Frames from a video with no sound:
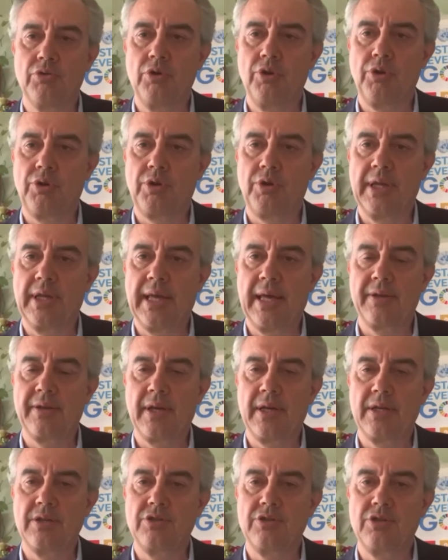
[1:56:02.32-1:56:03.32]
looking at
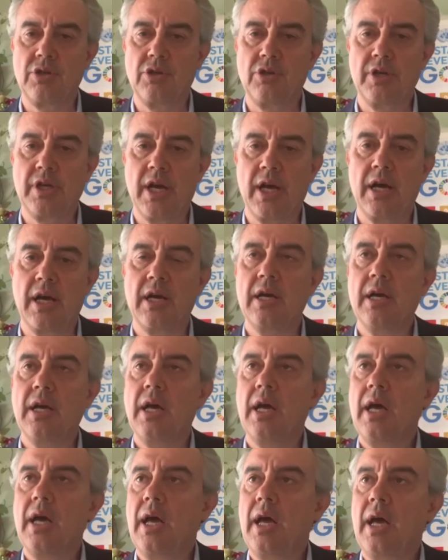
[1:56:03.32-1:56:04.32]
Nigeria
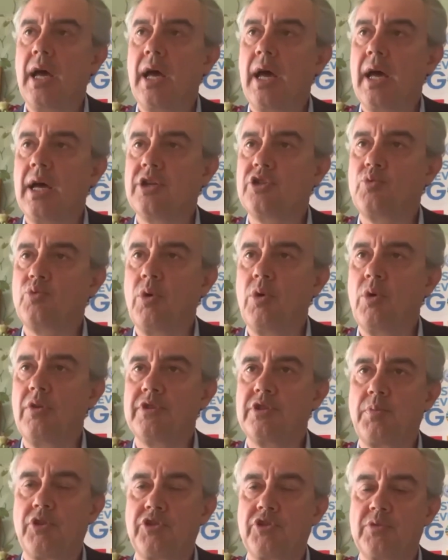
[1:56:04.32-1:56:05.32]
as one of
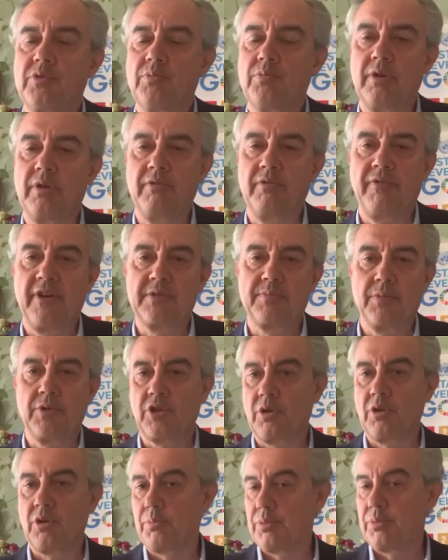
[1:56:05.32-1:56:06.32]
its possible
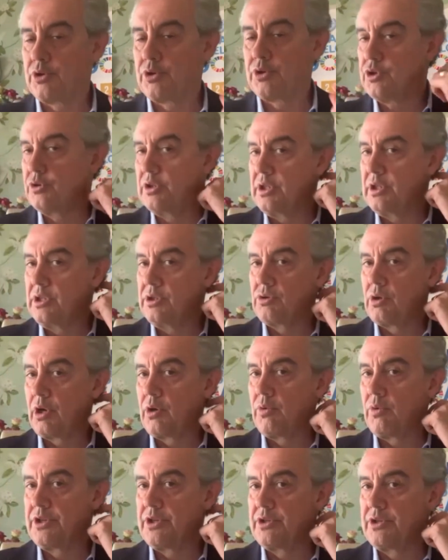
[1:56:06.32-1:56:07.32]
investment opportunities. So I
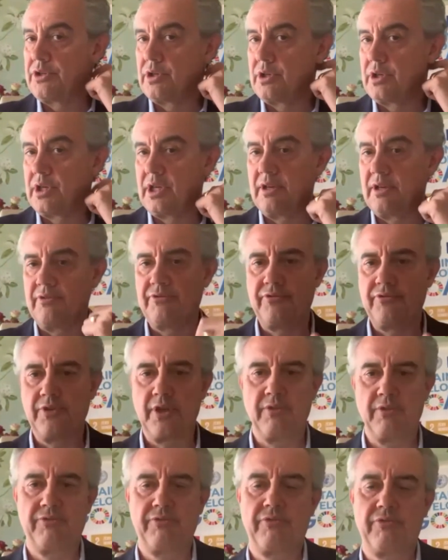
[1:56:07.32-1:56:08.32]
wonder
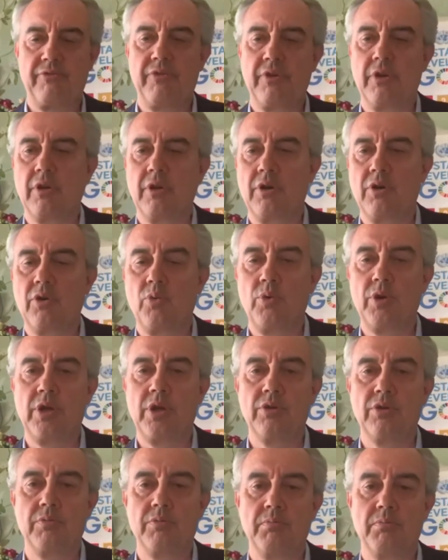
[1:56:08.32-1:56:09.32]
if we
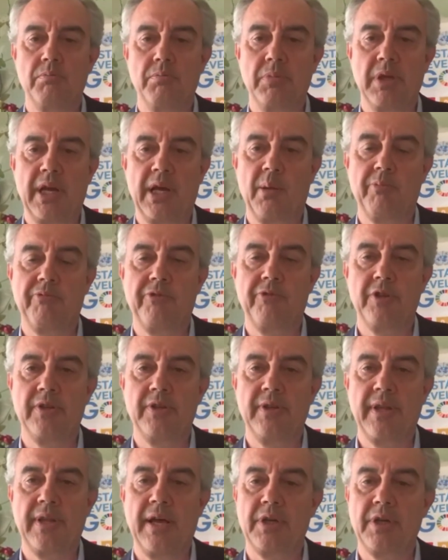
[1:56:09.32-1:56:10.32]
could be helpful in
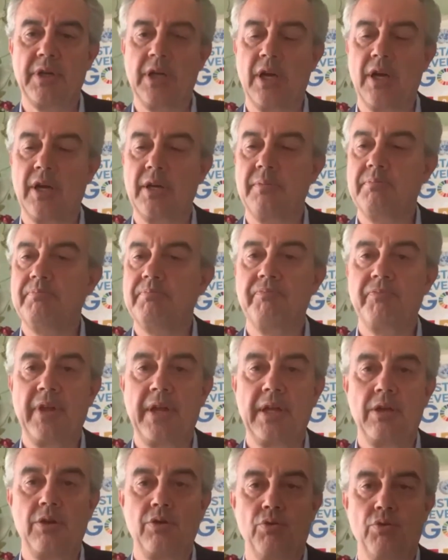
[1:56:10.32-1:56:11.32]
that regard.
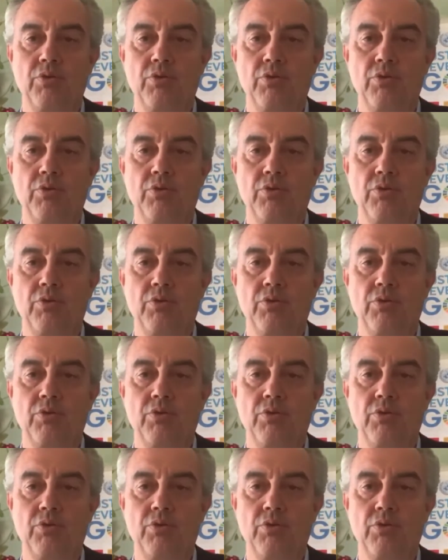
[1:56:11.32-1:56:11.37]
Thank you.